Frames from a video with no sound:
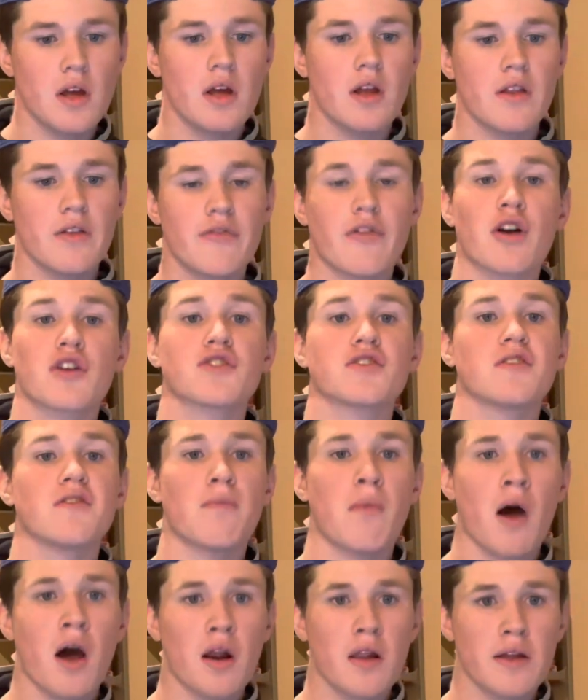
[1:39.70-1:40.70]
Functional
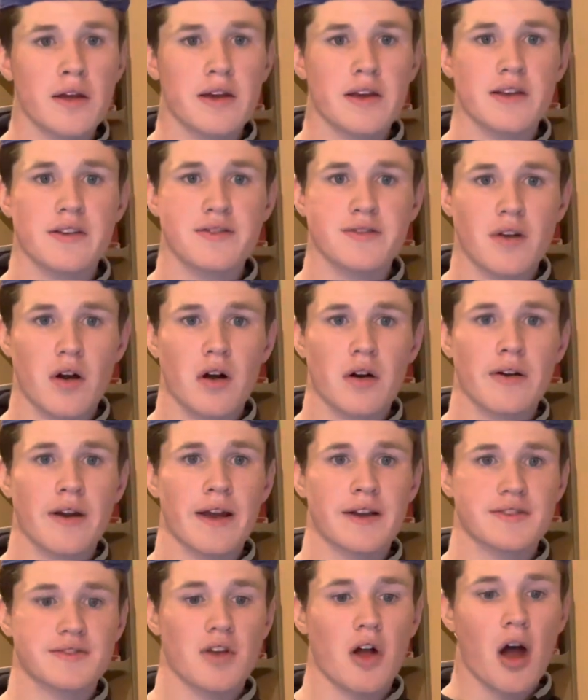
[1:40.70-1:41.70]
modeling is our
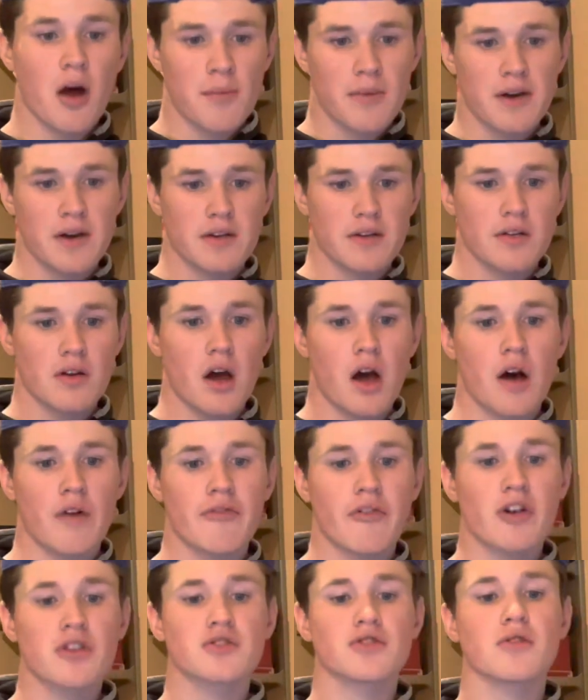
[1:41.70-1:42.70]
next topic.
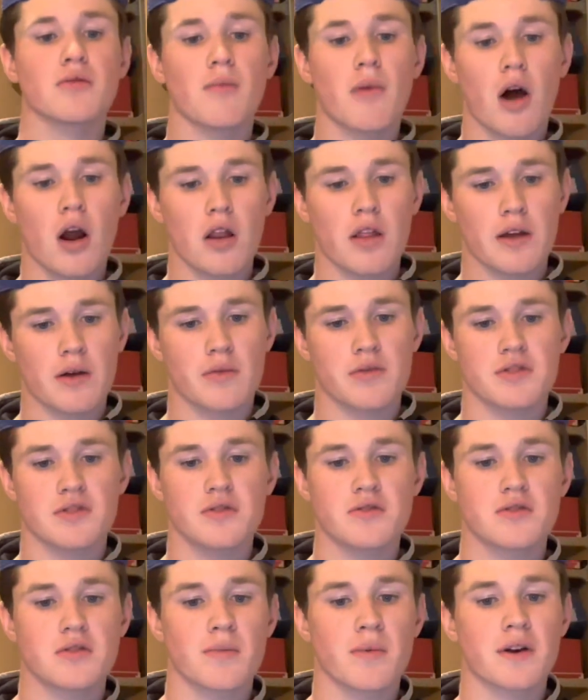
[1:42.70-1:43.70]
Functional modeling was
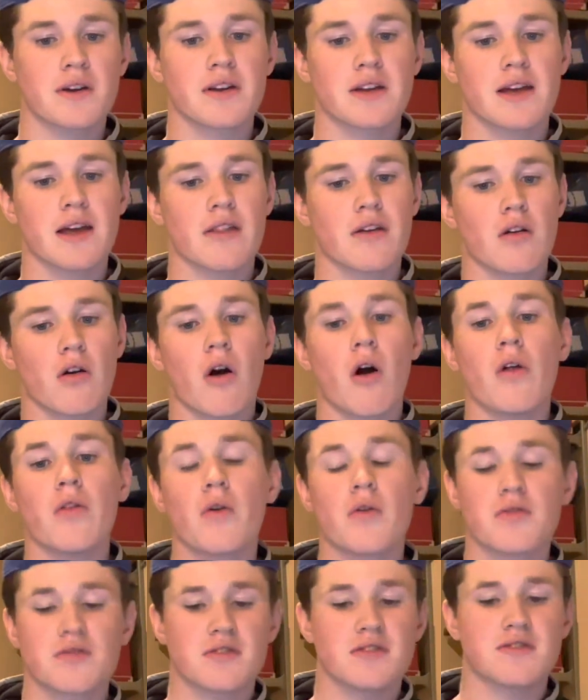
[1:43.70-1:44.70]
used to bring together all
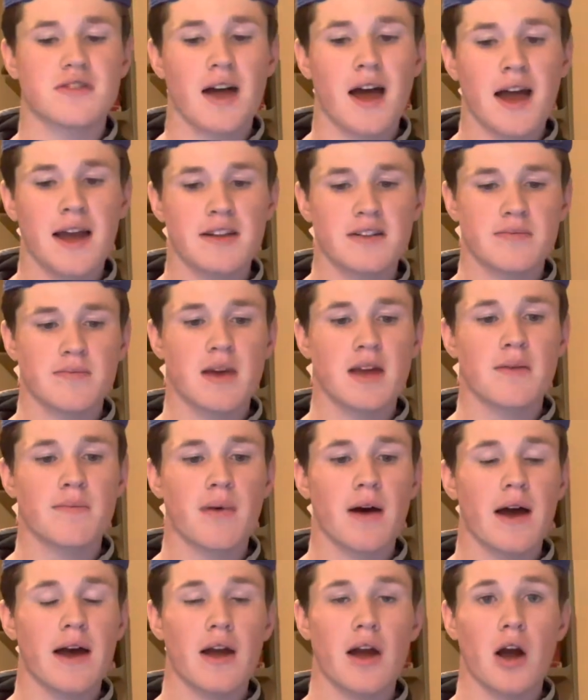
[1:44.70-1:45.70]
those designs made
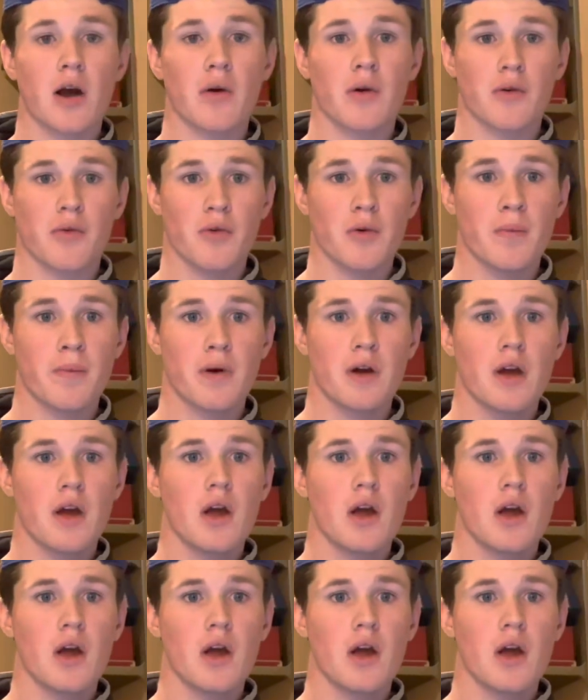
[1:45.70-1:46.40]
by our group.